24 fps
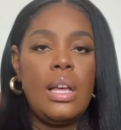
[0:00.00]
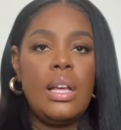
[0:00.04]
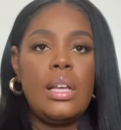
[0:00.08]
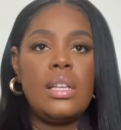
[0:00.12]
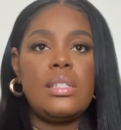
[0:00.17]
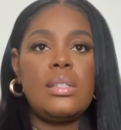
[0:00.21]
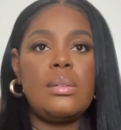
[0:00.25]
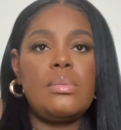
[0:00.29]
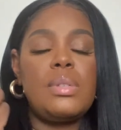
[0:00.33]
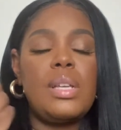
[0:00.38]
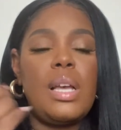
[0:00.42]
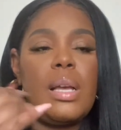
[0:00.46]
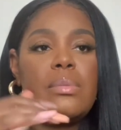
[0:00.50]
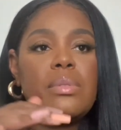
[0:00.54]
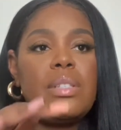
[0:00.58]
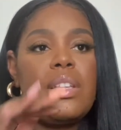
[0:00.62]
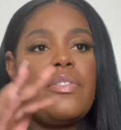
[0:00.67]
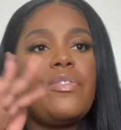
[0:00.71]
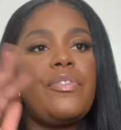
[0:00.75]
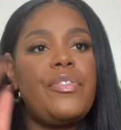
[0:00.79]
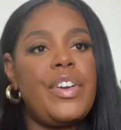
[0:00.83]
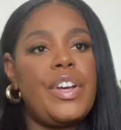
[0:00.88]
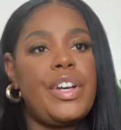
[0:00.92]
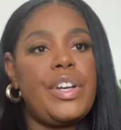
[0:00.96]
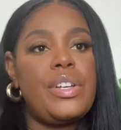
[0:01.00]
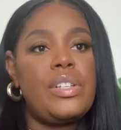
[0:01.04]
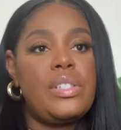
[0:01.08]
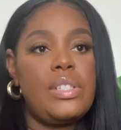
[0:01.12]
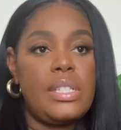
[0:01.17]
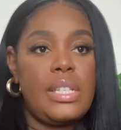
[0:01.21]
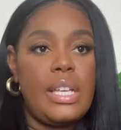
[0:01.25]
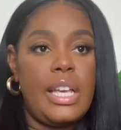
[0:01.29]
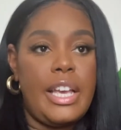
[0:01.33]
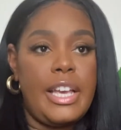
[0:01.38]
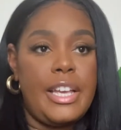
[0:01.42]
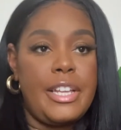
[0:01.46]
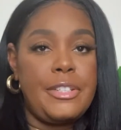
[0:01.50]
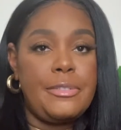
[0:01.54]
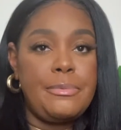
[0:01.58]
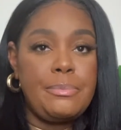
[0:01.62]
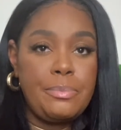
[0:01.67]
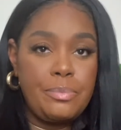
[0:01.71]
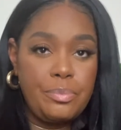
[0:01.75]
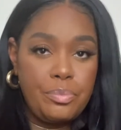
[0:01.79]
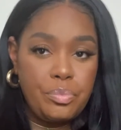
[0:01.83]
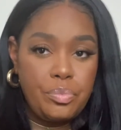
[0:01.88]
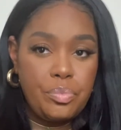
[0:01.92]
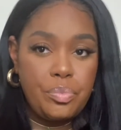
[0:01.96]
Sometimes in fair skin
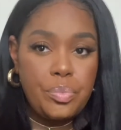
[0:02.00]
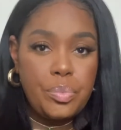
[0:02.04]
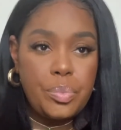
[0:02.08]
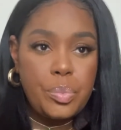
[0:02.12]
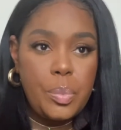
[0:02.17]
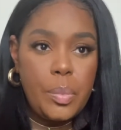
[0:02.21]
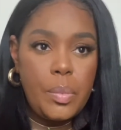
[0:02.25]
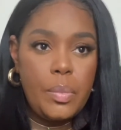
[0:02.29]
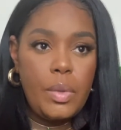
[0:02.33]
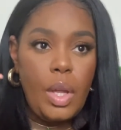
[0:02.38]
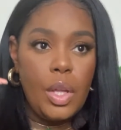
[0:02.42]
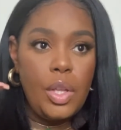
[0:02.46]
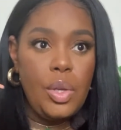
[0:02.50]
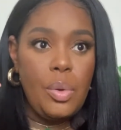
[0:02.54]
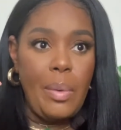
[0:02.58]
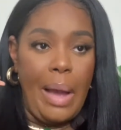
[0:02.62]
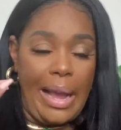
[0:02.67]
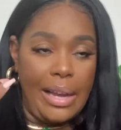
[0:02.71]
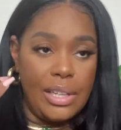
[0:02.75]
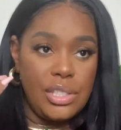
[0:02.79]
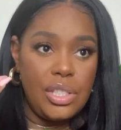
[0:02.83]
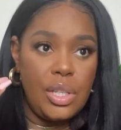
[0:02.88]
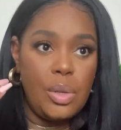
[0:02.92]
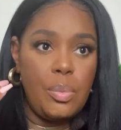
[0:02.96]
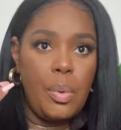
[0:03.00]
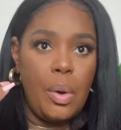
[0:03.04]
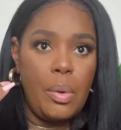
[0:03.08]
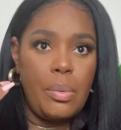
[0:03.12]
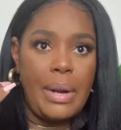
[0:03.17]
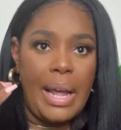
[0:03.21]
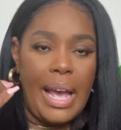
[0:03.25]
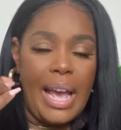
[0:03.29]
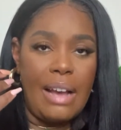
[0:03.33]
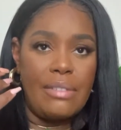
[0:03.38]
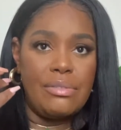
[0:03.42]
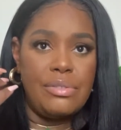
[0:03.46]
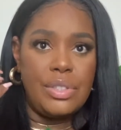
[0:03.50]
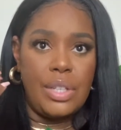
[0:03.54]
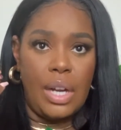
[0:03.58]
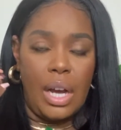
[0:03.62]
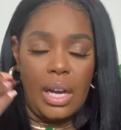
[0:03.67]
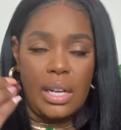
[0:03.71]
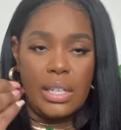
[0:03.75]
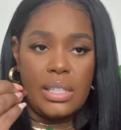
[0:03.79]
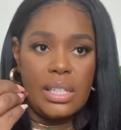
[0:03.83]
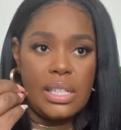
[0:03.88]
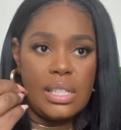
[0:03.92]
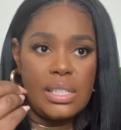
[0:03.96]
you actually won't have
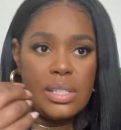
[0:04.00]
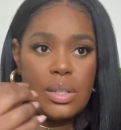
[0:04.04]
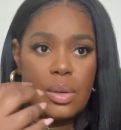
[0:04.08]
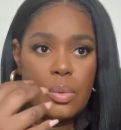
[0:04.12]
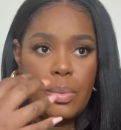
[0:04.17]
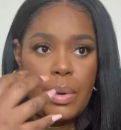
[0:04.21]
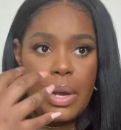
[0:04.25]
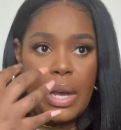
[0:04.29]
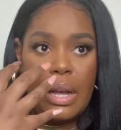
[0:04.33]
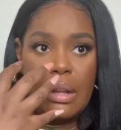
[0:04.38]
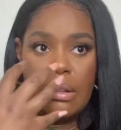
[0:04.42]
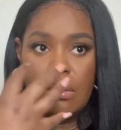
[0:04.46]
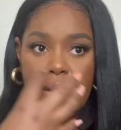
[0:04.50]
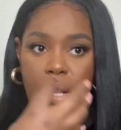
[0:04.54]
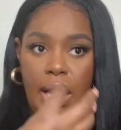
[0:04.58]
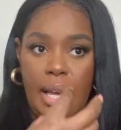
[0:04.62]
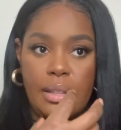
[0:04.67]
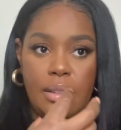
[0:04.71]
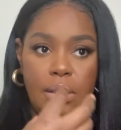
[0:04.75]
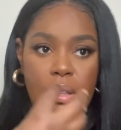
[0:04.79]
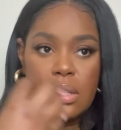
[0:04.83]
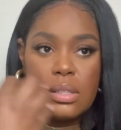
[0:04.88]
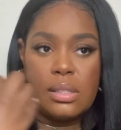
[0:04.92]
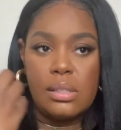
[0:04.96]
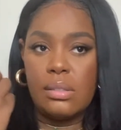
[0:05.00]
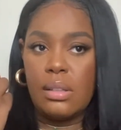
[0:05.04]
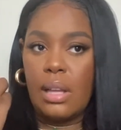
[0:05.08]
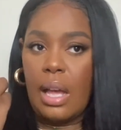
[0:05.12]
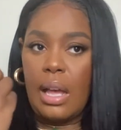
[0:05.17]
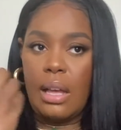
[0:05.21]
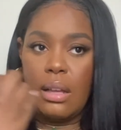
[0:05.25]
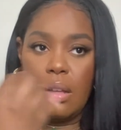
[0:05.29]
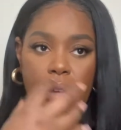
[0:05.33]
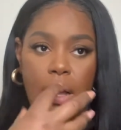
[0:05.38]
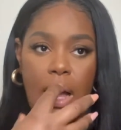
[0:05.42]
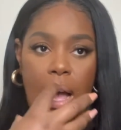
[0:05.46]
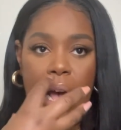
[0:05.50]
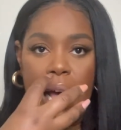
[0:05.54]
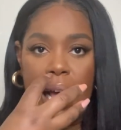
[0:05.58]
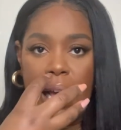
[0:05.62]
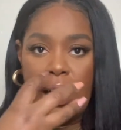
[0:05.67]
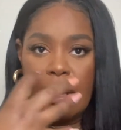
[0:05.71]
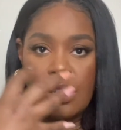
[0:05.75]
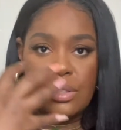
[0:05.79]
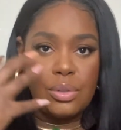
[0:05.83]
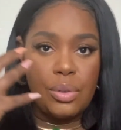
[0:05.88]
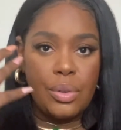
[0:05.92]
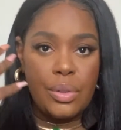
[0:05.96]
darkness around like the
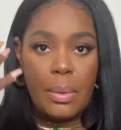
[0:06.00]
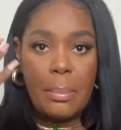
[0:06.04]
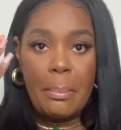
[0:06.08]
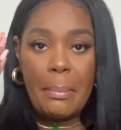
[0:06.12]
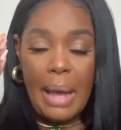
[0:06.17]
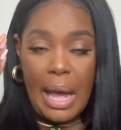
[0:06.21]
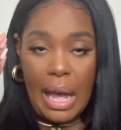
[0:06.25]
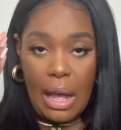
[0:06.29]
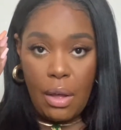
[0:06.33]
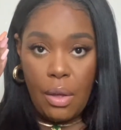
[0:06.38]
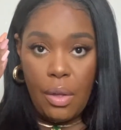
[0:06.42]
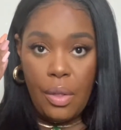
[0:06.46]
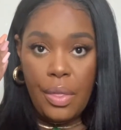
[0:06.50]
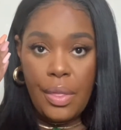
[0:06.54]
eyes or the mouth.